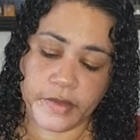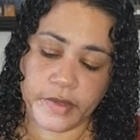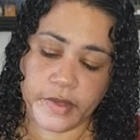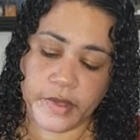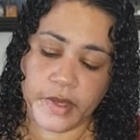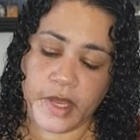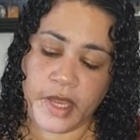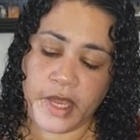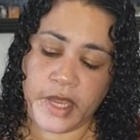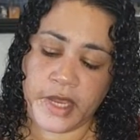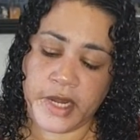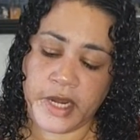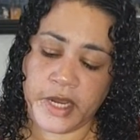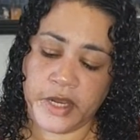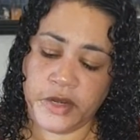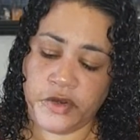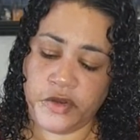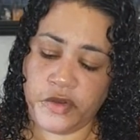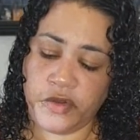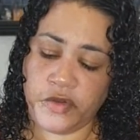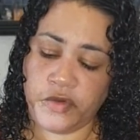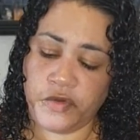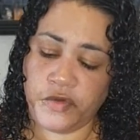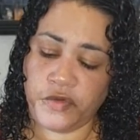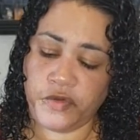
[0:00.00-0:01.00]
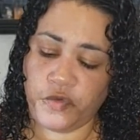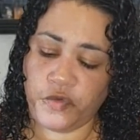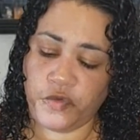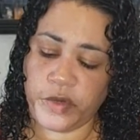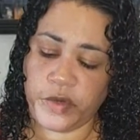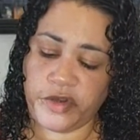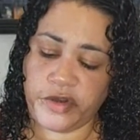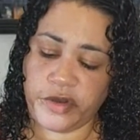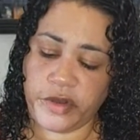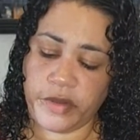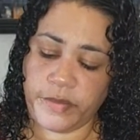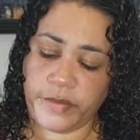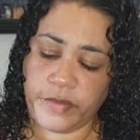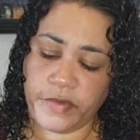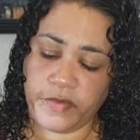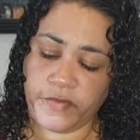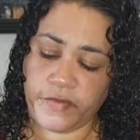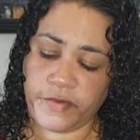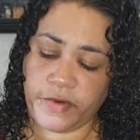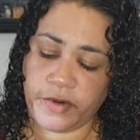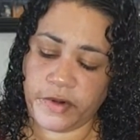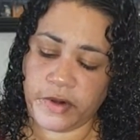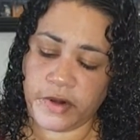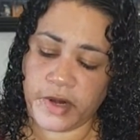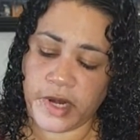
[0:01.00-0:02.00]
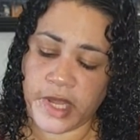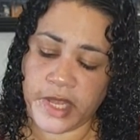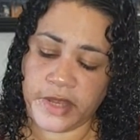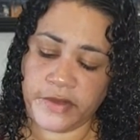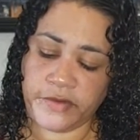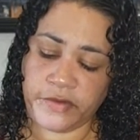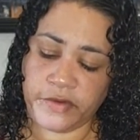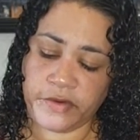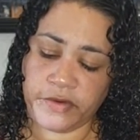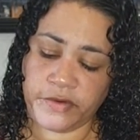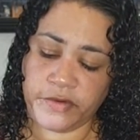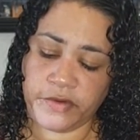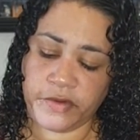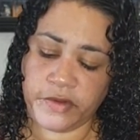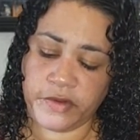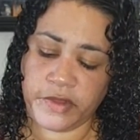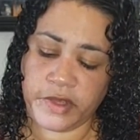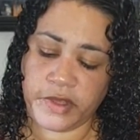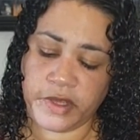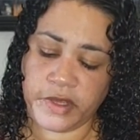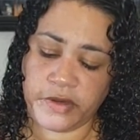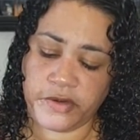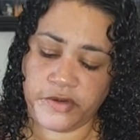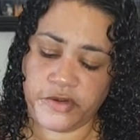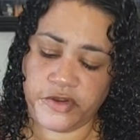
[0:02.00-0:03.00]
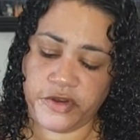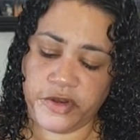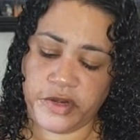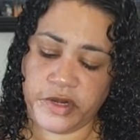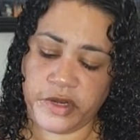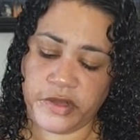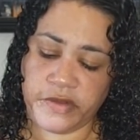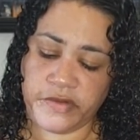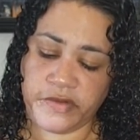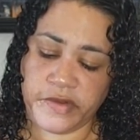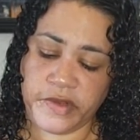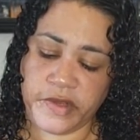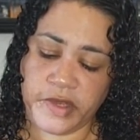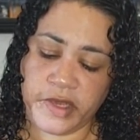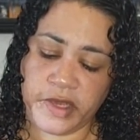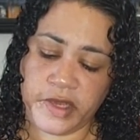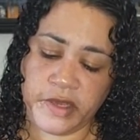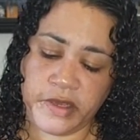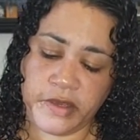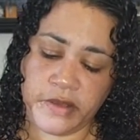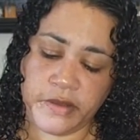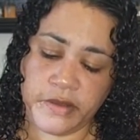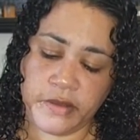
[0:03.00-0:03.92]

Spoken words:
and I do switch up the fertilizer so that she doesn't get